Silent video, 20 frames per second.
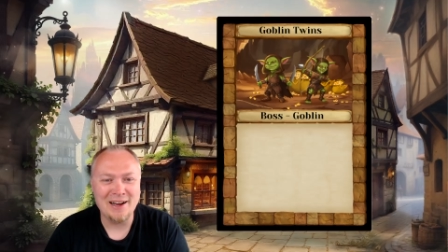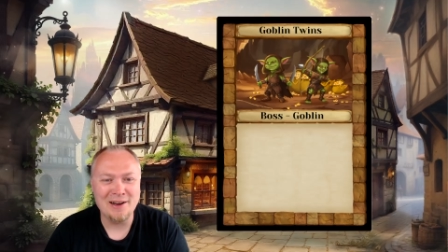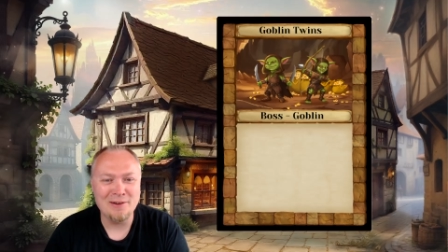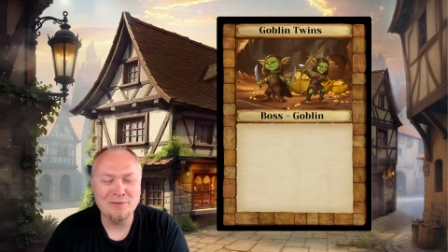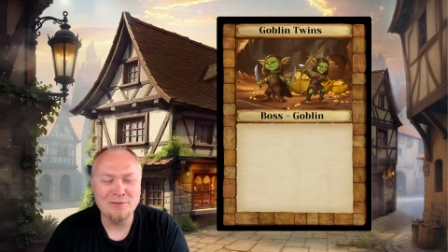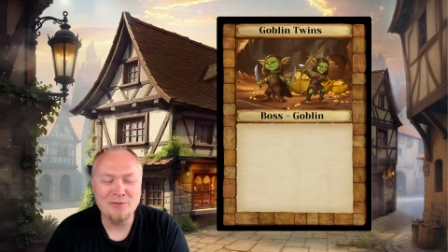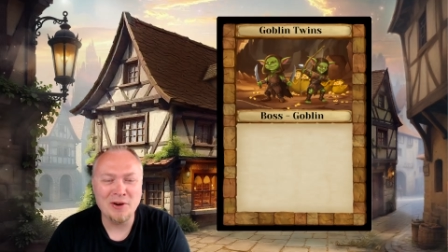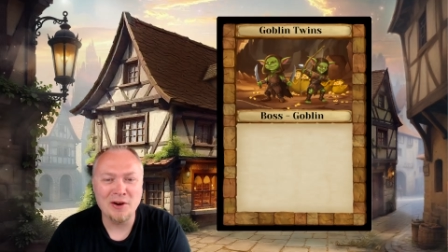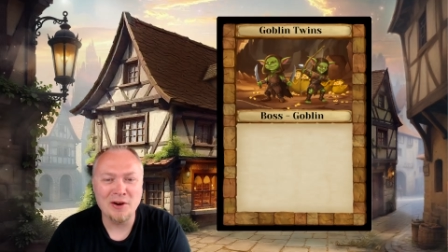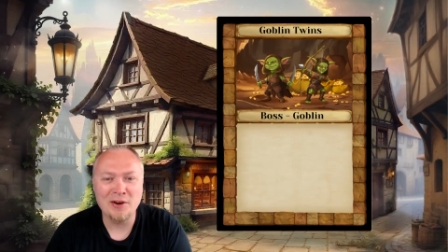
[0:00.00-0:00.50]

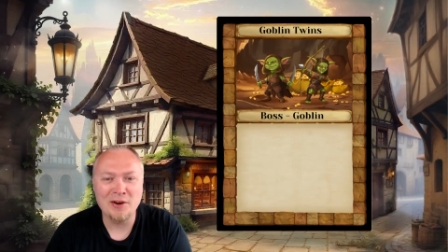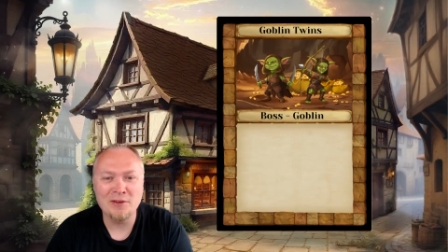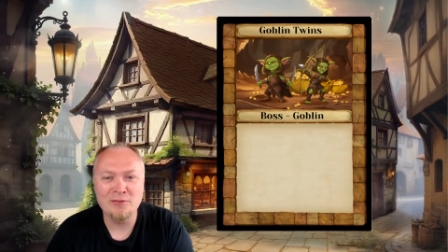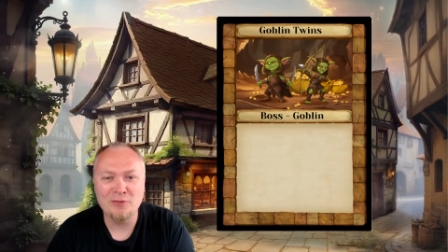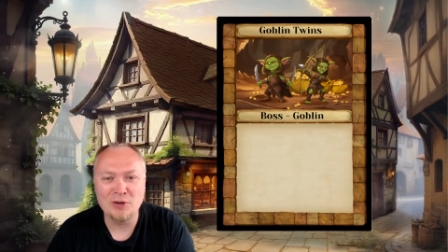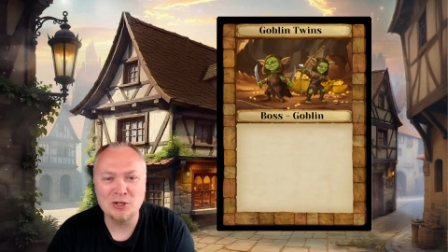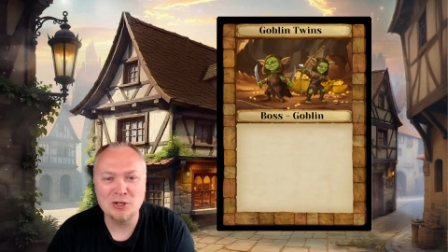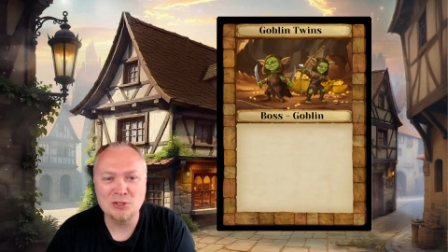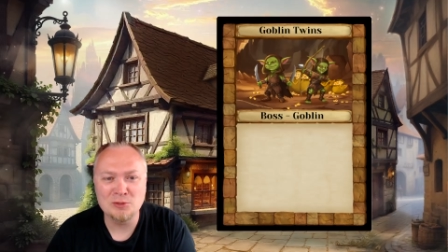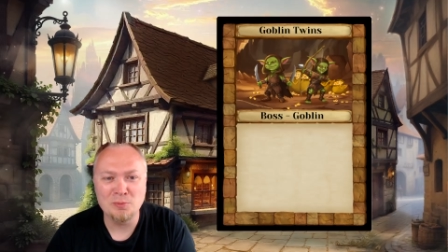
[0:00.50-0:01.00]
very
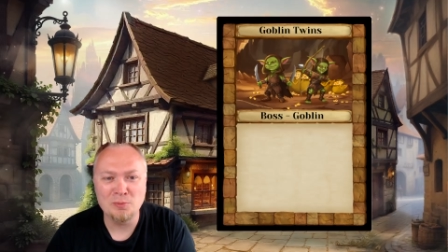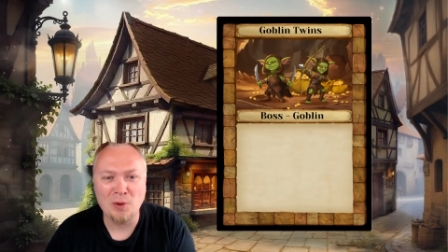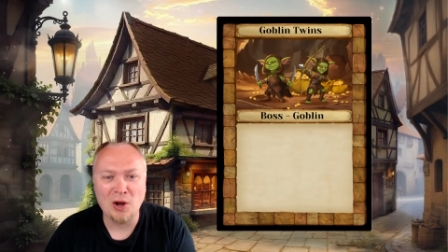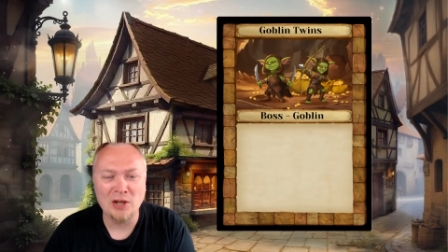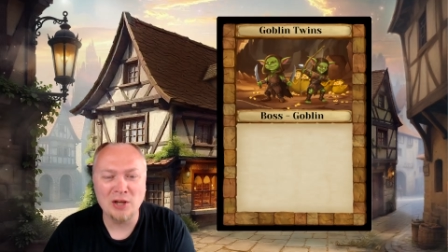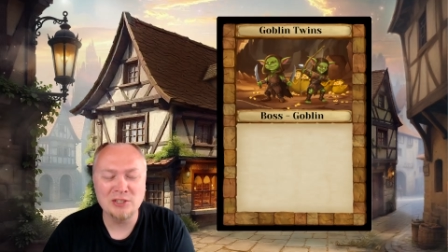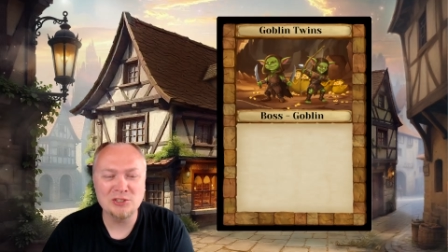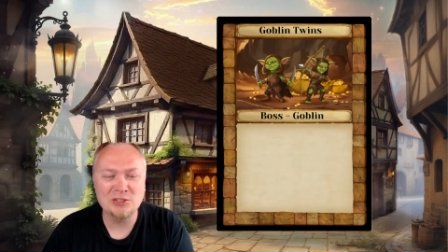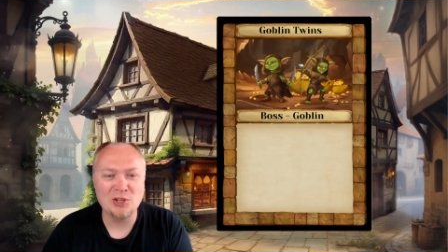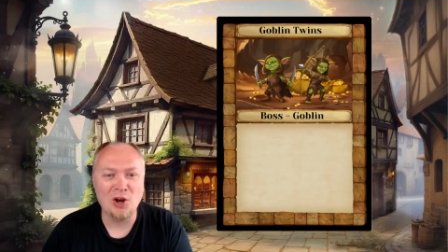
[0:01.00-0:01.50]
first
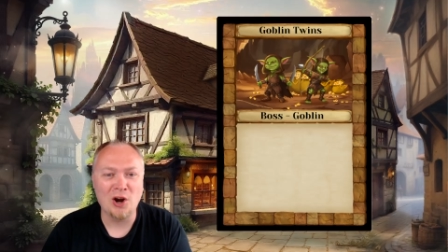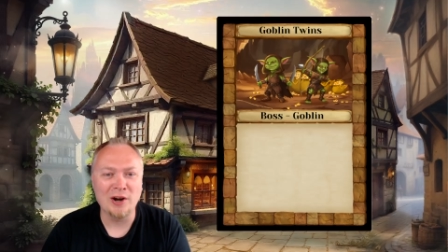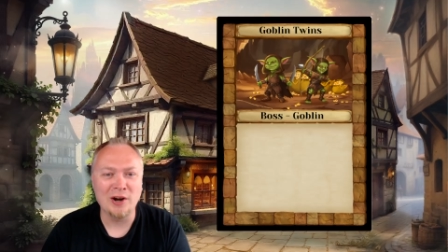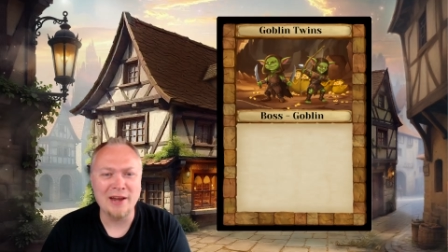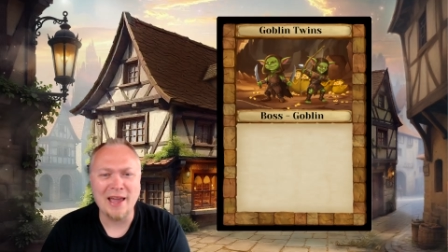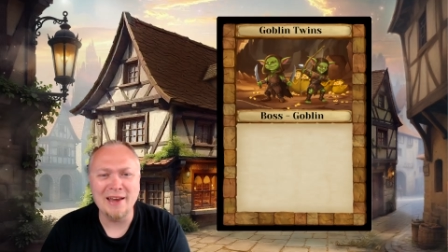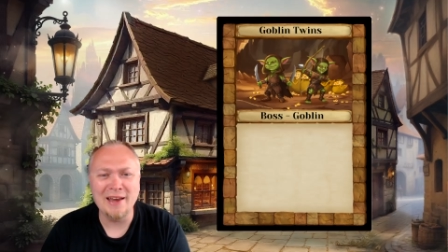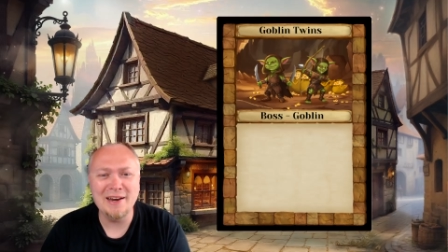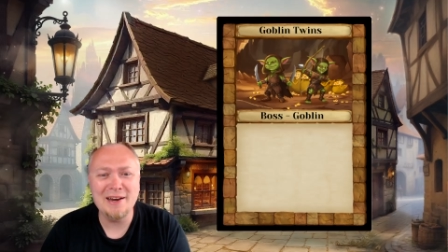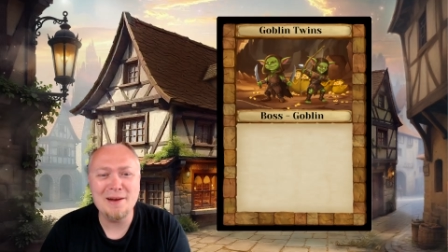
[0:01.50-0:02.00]
boss card
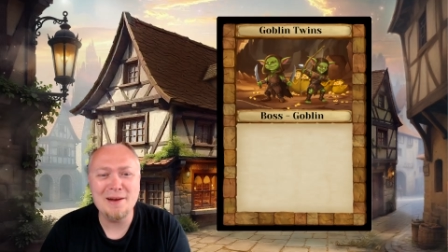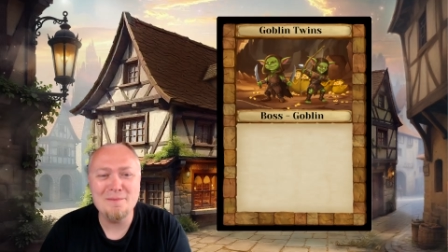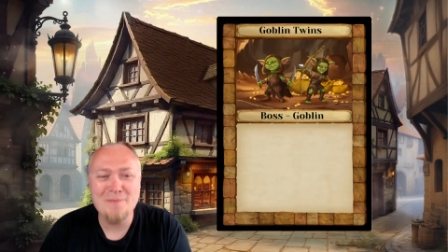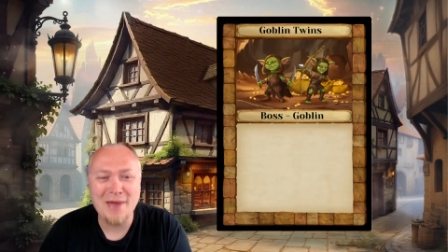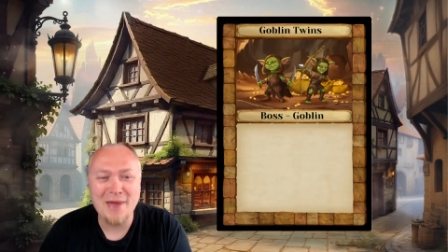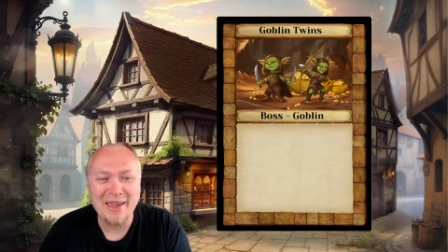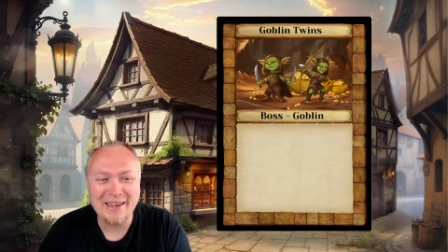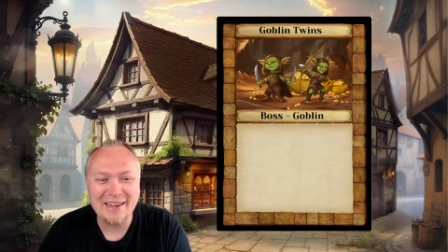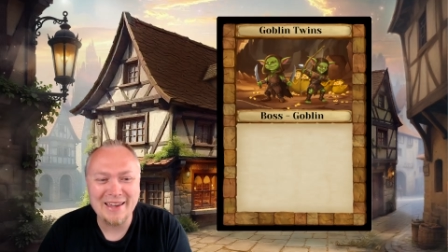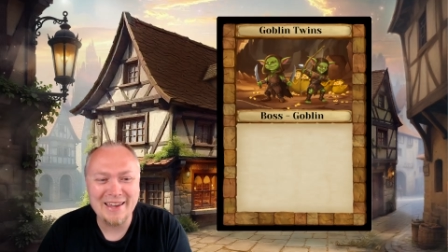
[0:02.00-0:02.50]
ended up
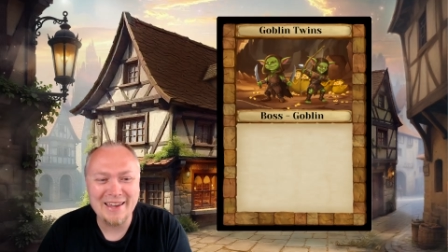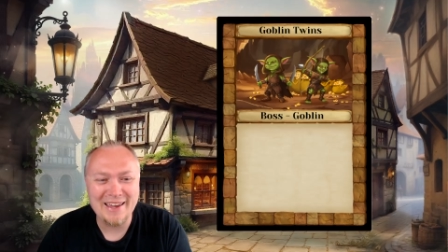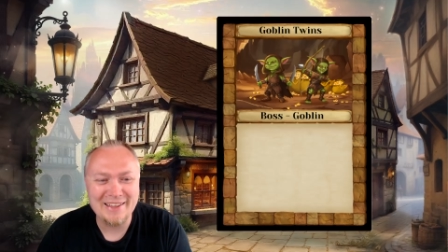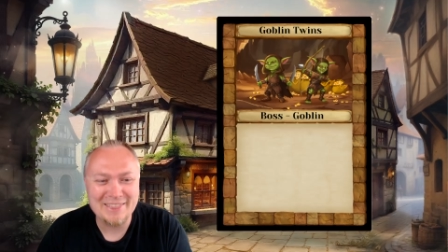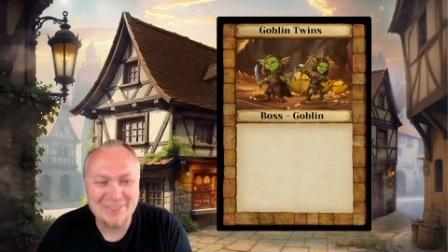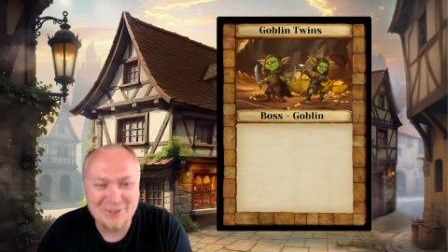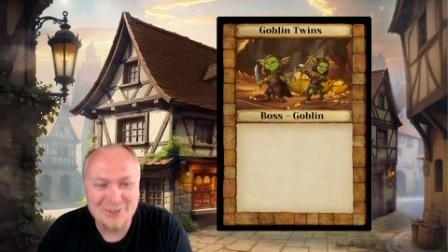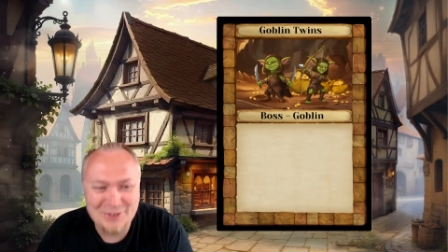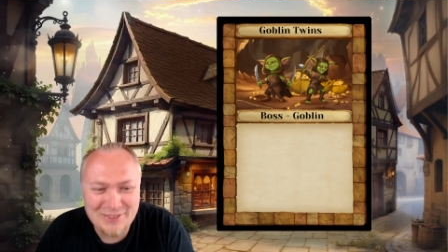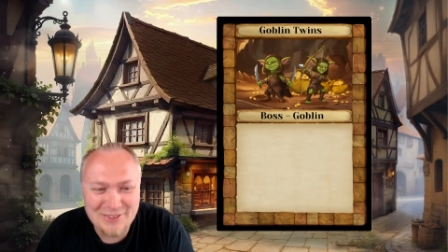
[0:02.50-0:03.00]
making it
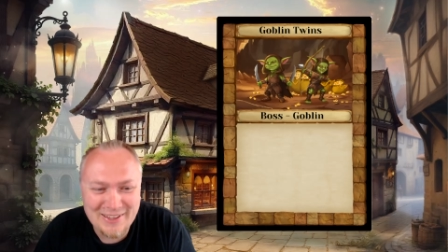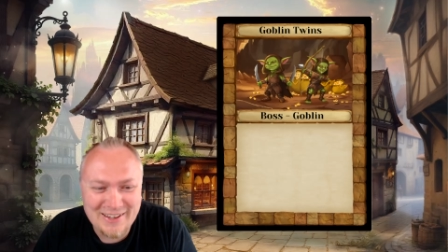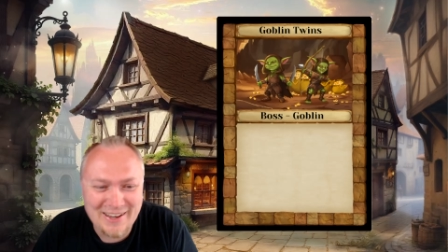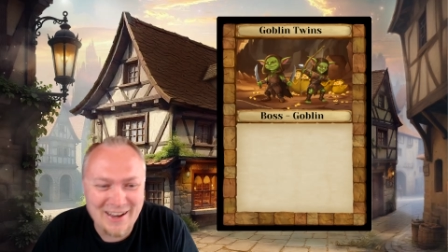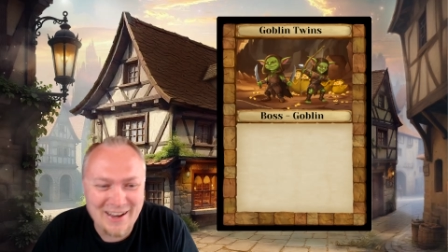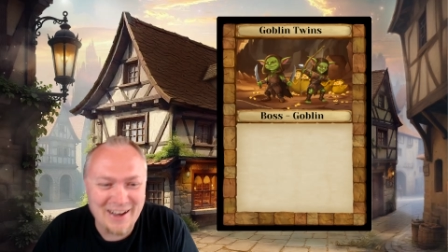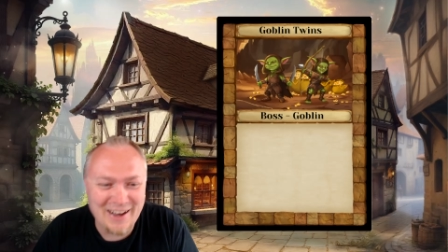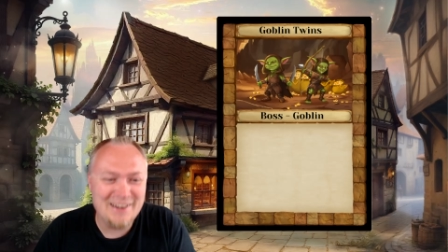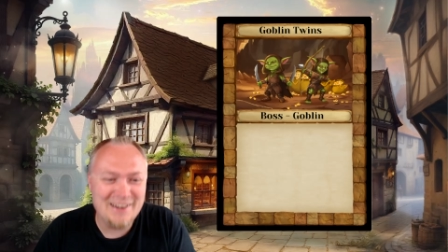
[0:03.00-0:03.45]
through the cut